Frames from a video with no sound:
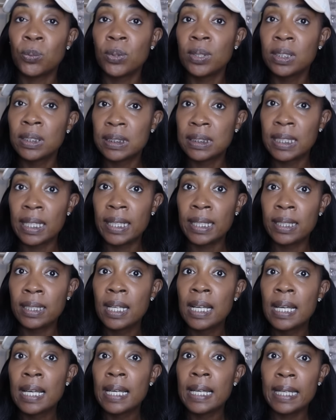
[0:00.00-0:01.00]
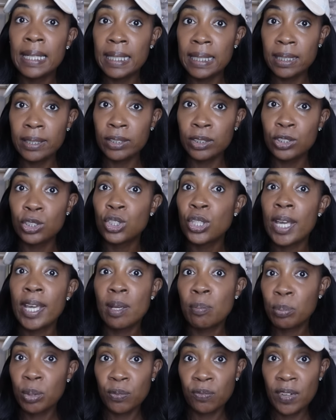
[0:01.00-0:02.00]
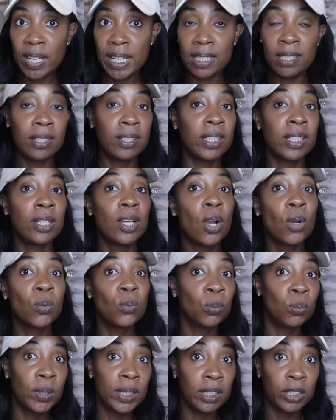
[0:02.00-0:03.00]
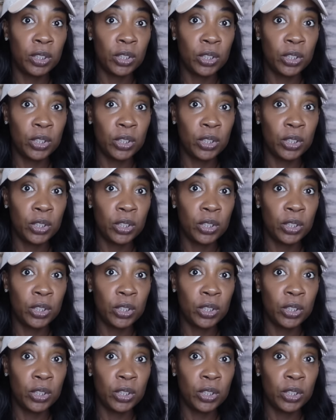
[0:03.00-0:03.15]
real estate, English, and profanity really